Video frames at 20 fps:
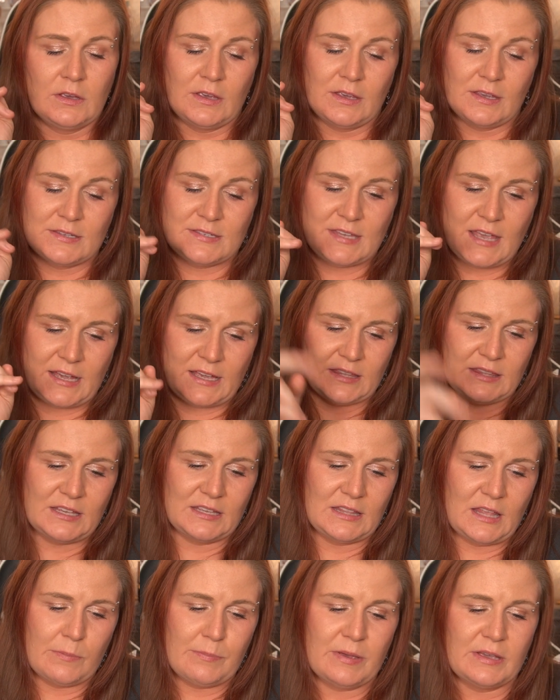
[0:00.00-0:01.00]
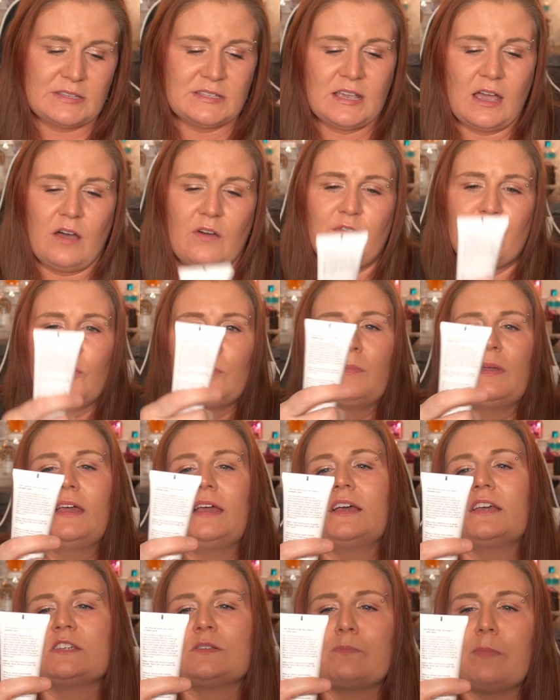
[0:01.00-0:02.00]
Second thing they picked out for me
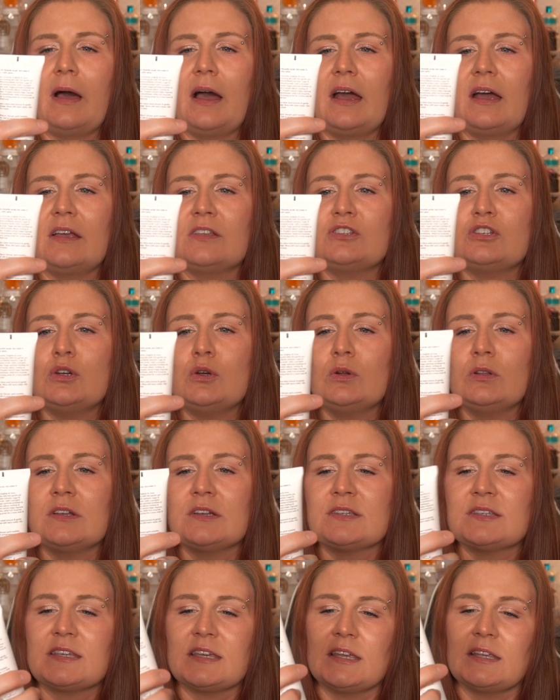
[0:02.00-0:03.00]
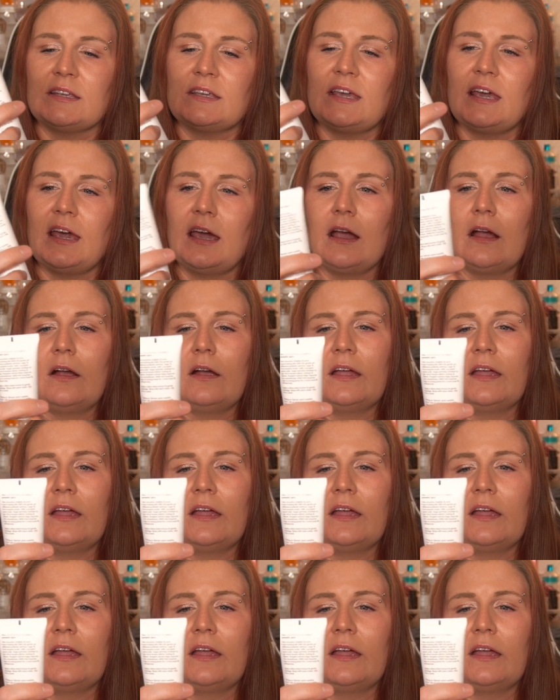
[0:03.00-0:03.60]
is by Tula Skincare,